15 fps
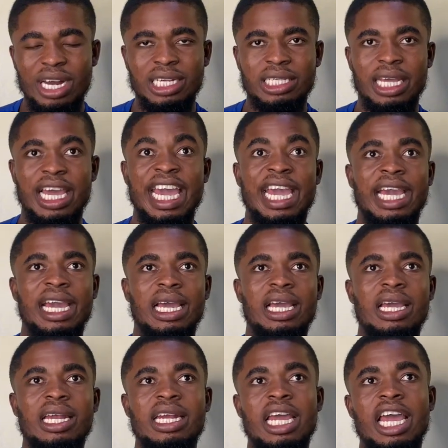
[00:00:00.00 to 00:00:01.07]
is the HEC,
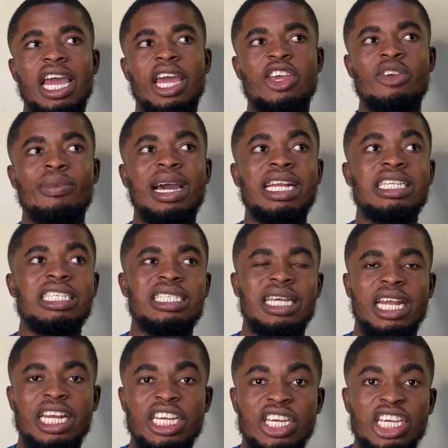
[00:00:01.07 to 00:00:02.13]
the humanities and
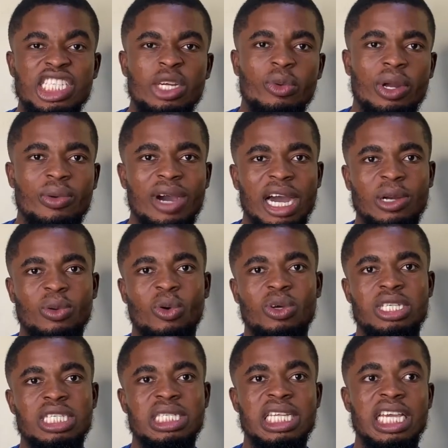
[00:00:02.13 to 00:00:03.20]
education required
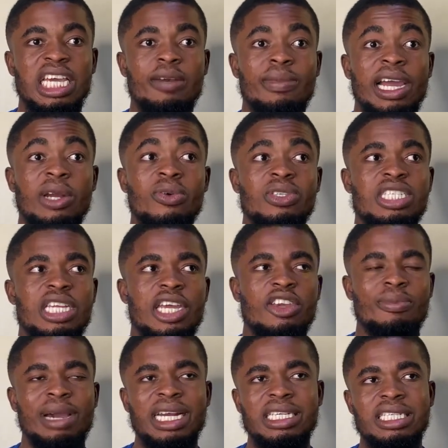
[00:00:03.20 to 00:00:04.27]
courses, taken by those in the
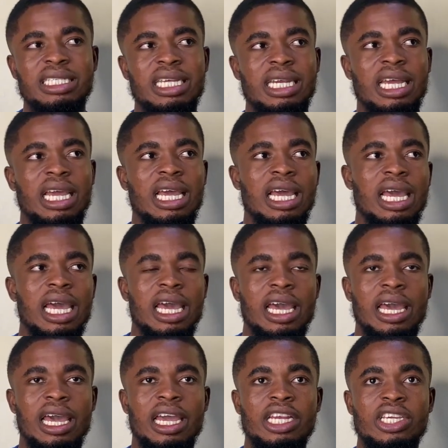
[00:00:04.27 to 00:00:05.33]
humanities and the
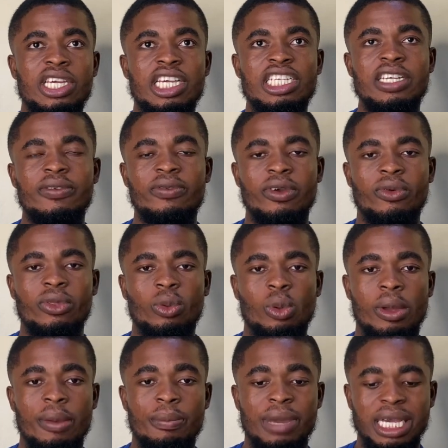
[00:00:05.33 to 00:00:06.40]
education field
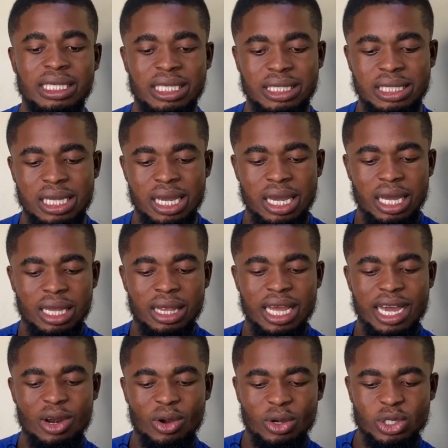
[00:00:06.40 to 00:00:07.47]
basis.
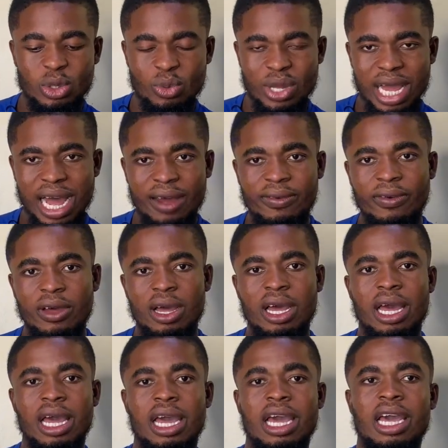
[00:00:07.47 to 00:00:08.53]
Then also we have
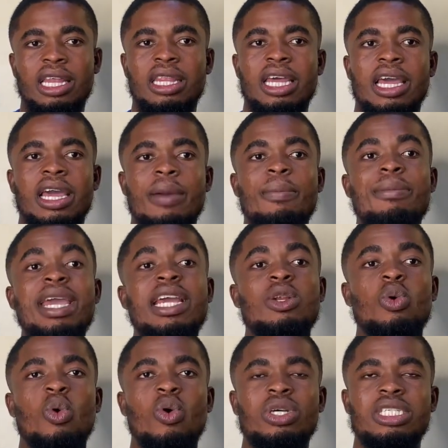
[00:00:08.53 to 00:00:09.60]
the main
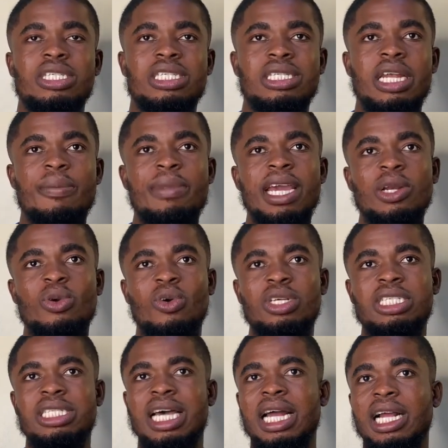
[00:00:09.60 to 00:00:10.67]
courses. The main
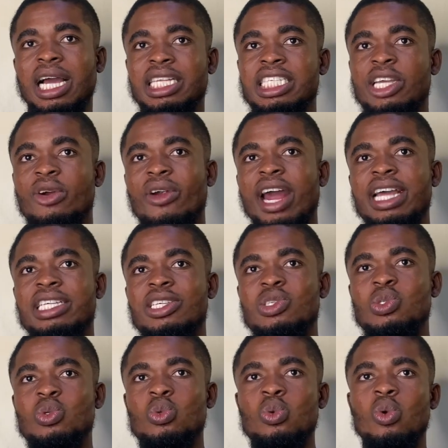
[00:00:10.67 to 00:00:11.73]
courses are categorized
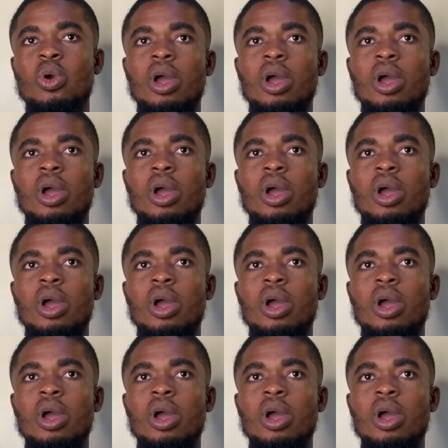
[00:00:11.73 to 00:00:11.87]
into